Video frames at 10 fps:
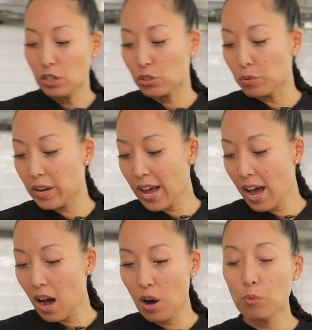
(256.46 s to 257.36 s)
So
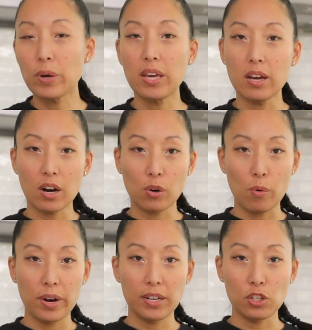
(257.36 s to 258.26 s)
now we are
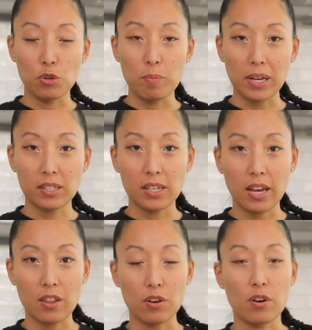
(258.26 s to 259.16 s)
going to mix
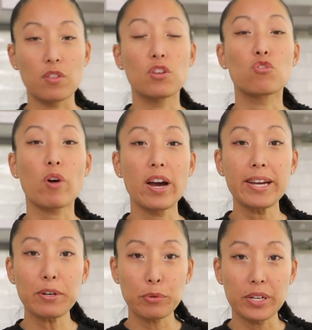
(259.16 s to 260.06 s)
together the dry
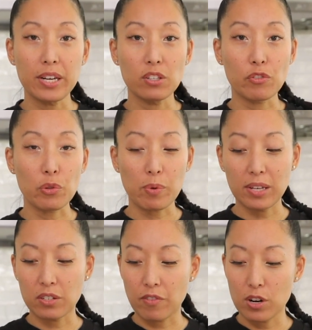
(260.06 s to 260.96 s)
ingredients for the
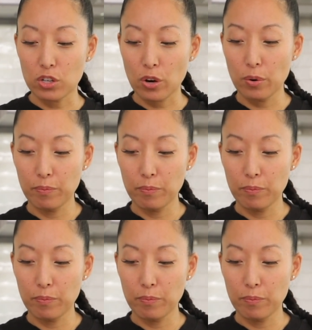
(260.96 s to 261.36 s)
rest of our dough.